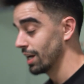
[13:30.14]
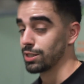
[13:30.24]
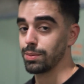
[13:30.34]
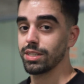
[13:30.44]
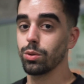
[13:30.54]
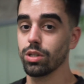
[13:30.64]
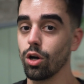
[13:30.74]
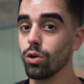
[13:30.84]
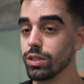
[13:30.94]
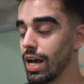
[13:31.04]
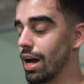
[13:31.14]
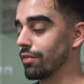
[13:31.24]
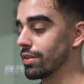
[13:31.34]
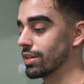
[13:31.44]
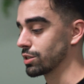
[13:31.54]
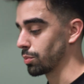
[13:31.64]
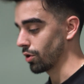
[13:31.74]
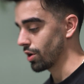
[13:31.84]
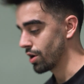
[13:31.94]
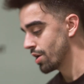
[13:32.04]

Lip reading: especially with the goals I have in this sport,